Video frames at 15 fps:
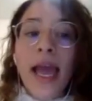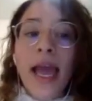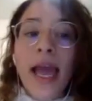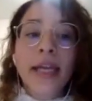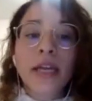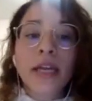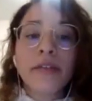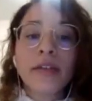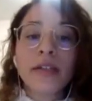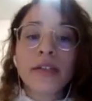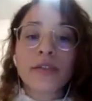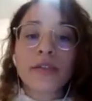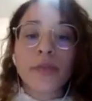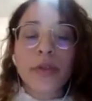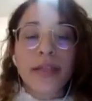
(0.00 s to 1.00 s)
And
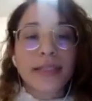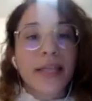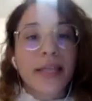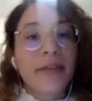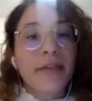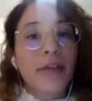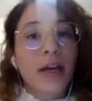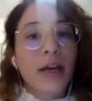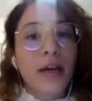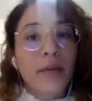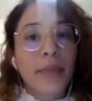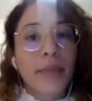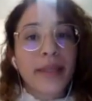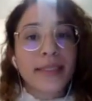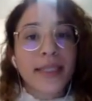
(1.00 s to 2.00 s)
evidence for this have
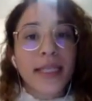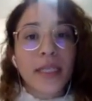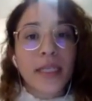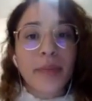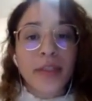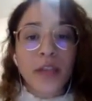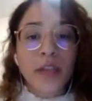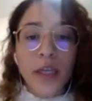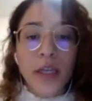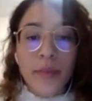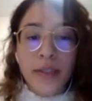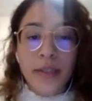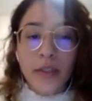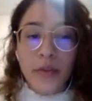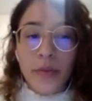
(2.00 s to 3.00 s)
basically been
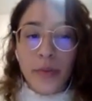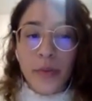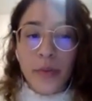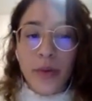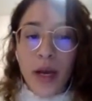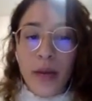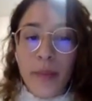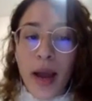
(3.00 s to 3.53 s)
documented through